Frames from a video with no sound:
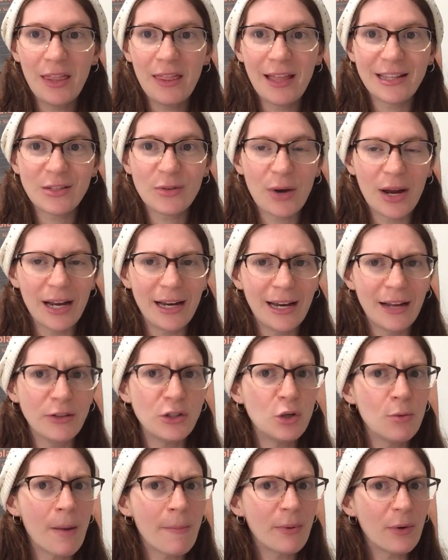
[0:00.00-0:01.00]
That's right. Now,
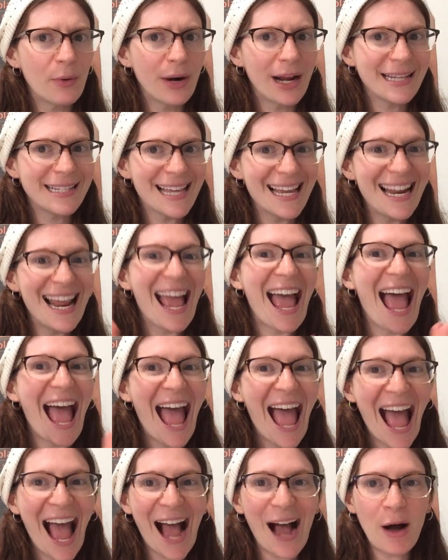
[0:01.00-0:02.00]
do you remember what I said?
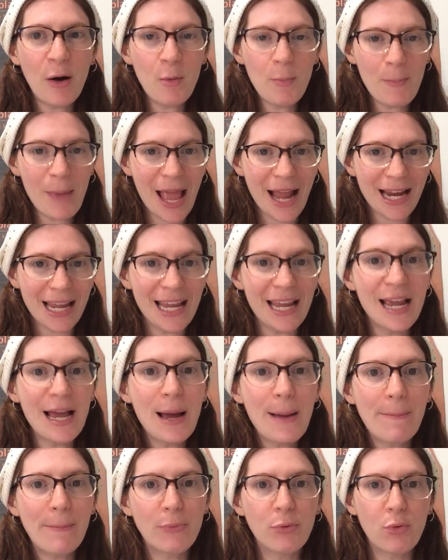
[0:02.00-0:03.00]
How many
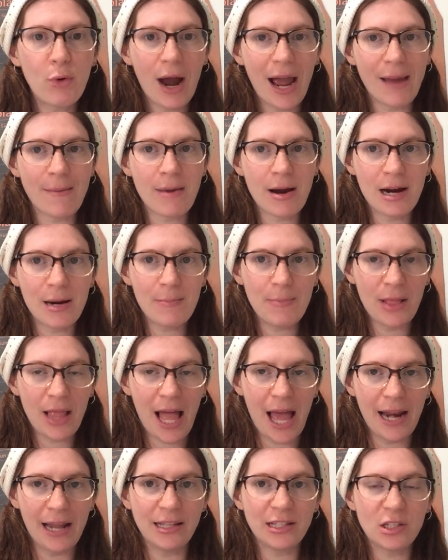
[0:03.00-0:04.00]
primary
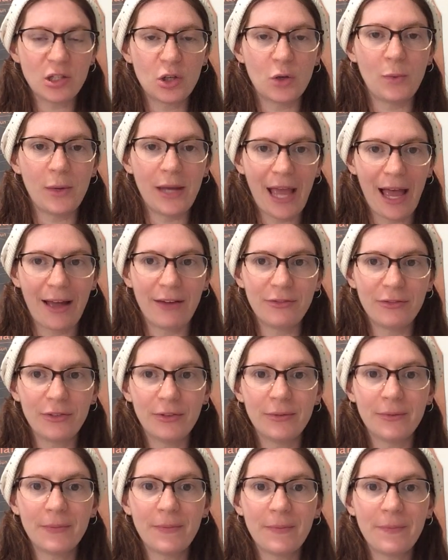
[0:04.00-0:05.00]
planets do we have?
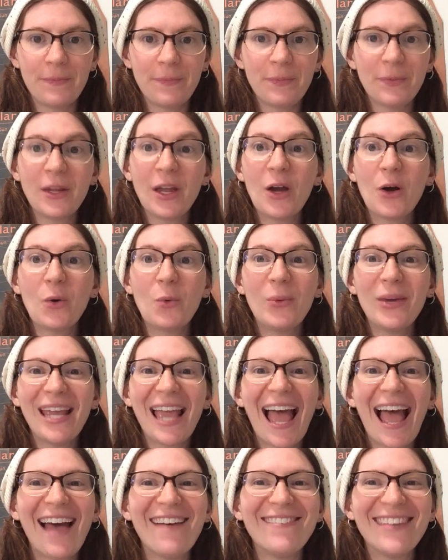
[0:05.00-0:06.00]
We
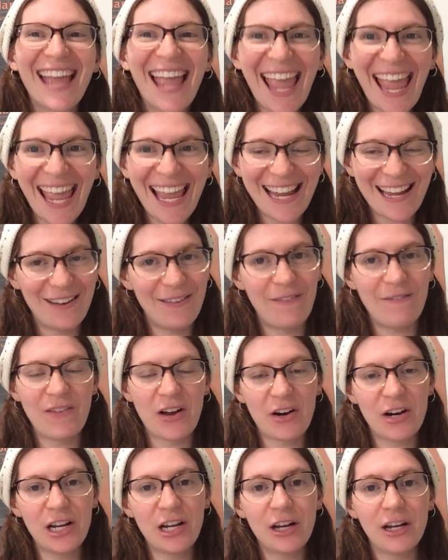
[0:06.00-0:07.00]
have 8.
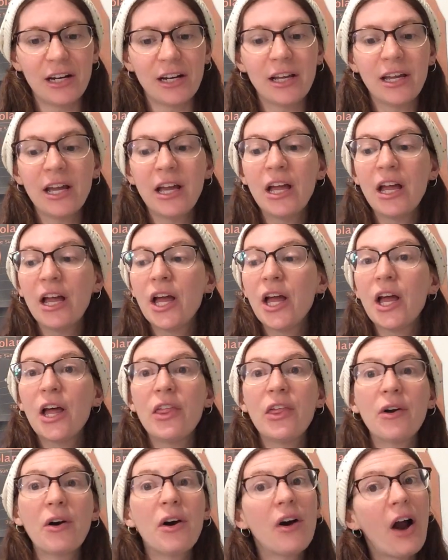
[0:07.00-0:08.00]
Very good.
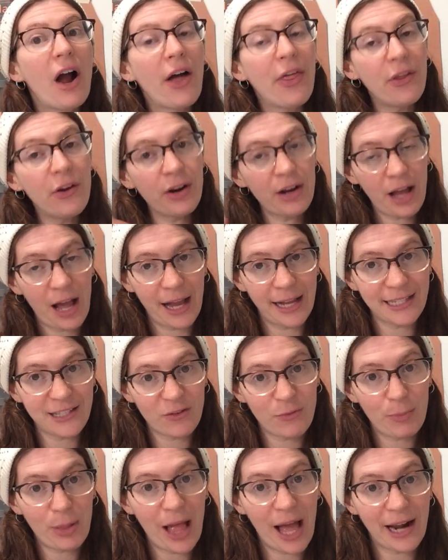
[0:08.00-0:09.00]
There are other kinds
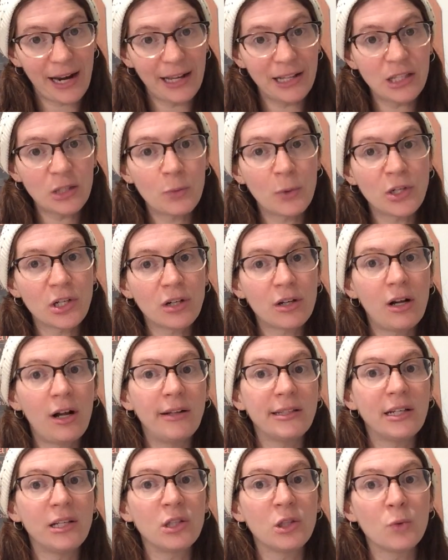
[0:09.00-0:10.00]
of planets which are
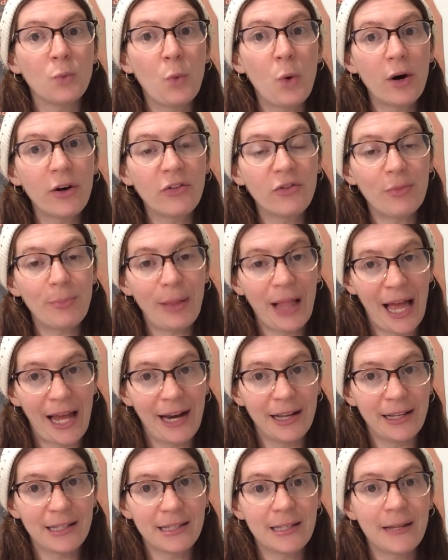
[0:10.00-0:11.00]
called dwarf
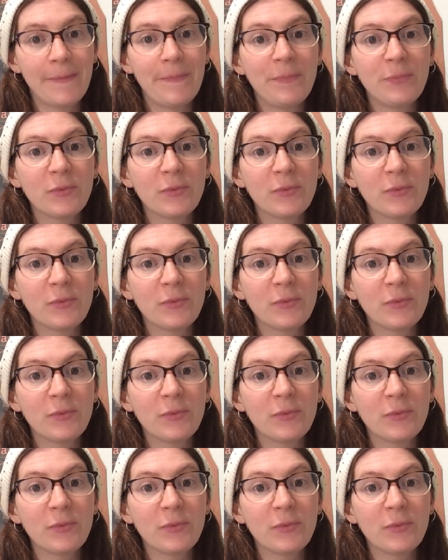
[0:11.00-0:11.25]
planets.